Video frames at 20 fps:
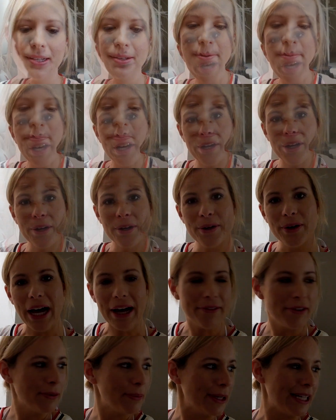
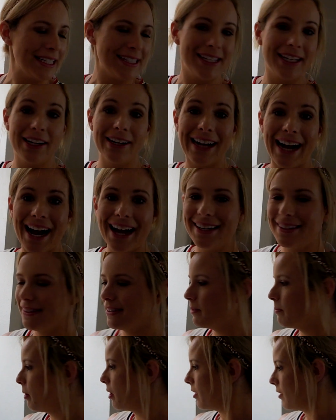Woohoo! Everybody's here,
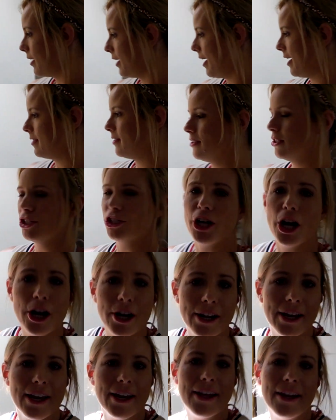guys. The party has
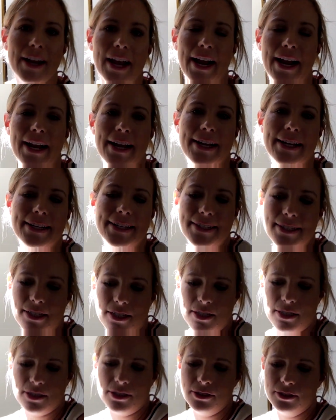started,
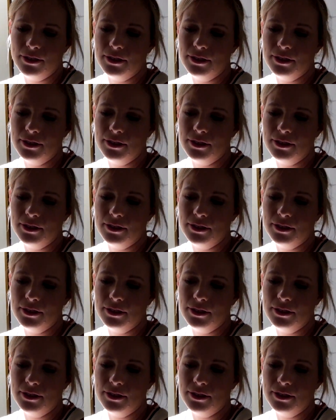and